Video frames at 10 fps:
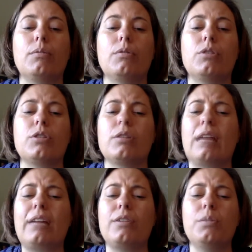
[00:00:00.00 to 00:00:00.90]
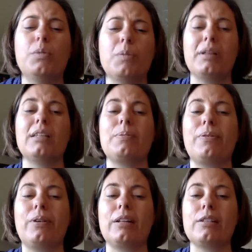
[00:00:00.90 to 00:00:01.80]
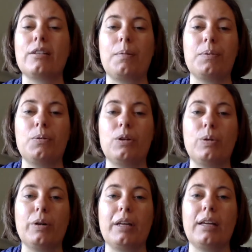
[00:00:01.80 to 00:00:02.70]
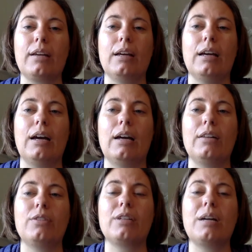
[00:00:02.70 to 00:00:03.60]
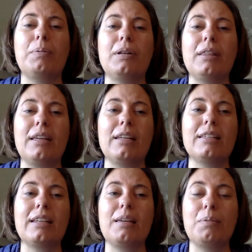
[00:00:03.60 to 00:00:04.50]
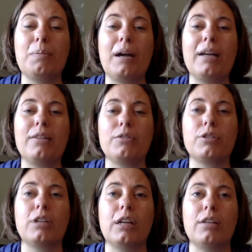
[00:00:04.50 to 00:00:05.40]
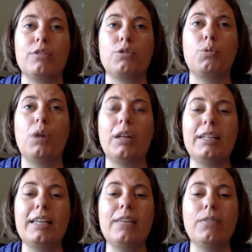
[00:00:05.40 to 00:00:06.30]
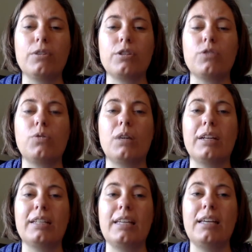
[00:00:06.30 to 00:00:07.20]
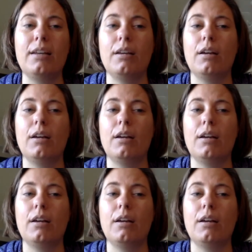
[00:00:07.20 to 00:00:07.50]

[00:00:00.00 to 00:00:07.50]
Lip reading: Just like 2 more minutes before I have to stop the recording. There's a couple of things to keep in mind. There's quality versus quantity.